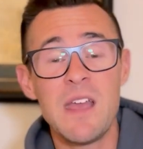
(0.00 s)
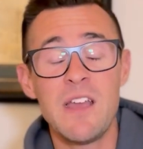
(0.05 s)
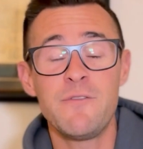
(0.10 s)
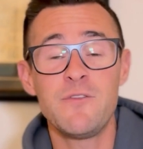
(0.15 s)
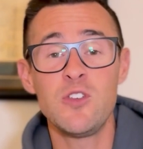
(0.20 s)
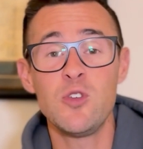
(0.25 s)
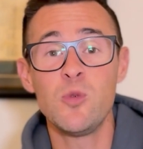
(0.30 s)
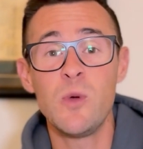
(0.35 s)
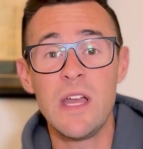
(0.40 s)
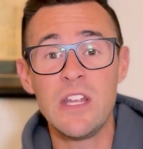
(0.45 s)
If
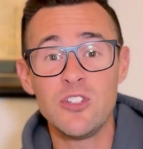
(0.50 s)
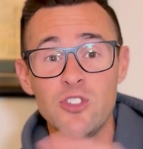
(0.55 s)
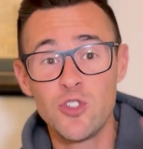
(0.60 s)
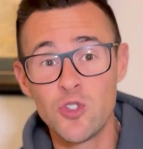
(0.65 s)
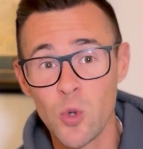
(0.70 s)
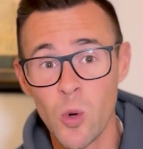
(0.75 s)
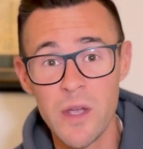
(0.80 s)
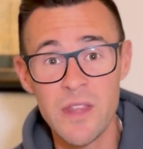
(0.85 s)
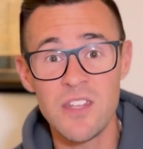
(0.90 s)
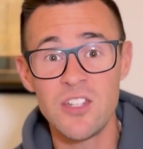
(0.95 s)
you
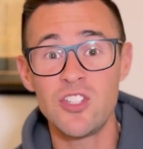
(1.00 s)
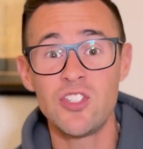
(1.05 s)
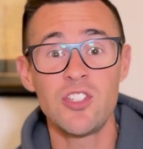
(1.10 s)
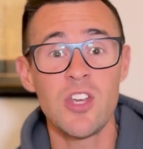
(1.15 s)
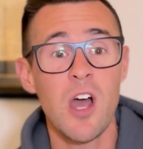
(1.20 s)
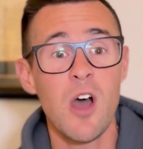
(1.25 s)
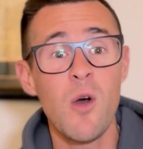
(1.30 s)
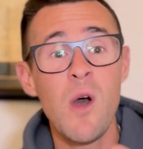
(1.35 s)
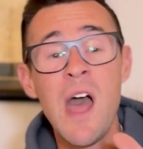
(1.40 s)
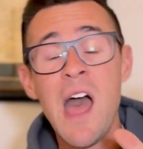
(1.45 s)
enjoy this
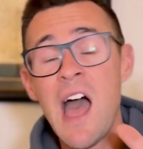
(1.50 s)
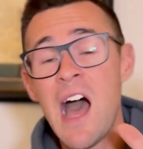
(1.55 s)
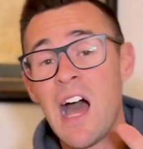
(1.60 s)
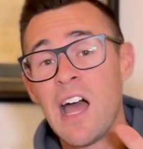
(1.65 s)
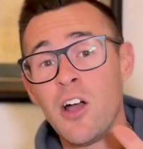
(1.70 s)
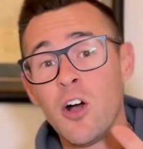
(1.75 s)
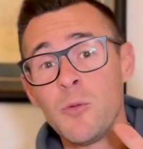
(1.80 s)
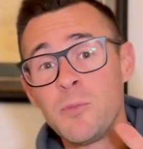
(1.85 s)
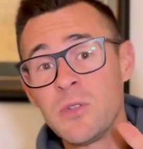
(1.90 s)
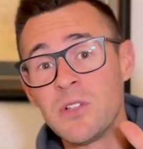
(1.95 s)
show, I
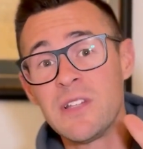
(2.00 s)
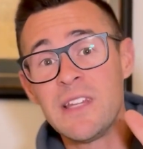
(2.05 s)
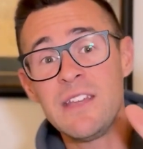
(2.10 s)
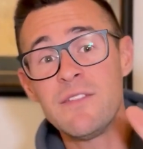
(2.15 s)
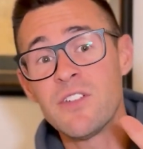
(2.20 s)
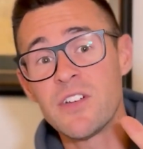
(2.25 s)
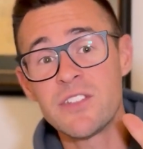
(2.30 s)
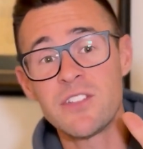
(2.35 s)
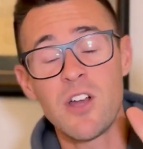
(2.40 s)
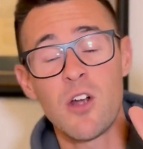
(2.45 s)
hope you'll leave
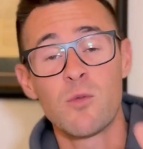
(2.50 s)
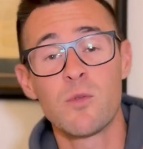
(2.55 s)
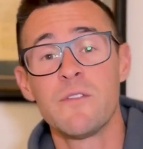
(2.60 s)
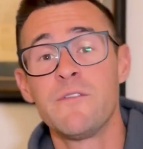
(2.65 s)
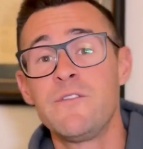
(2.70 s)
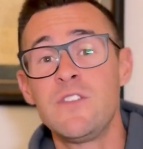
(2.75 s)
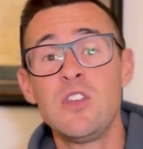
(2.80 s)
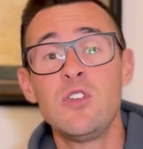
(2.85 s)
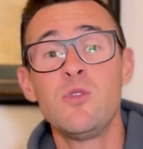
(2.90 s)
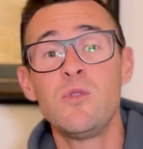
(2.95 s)
us a
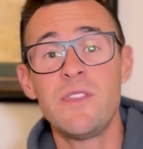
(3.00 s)
review.